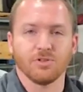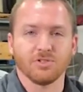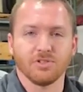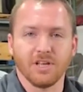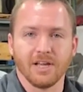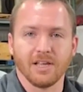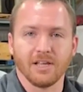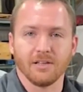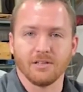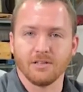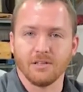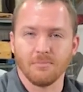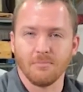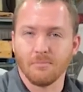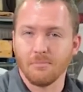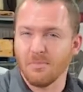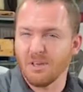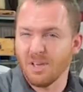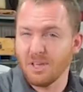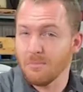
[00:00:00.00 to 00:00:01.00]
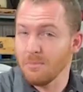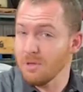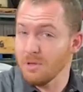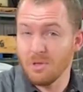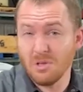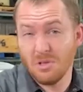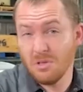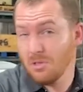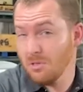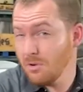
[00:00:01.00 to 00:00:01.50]
or second and
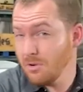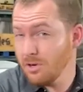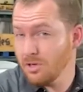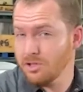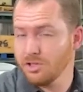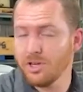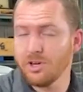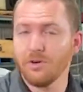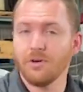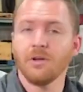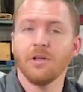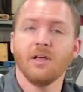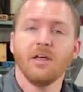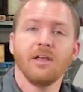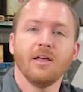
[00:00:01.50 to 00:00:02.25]
maybe third-ish gear,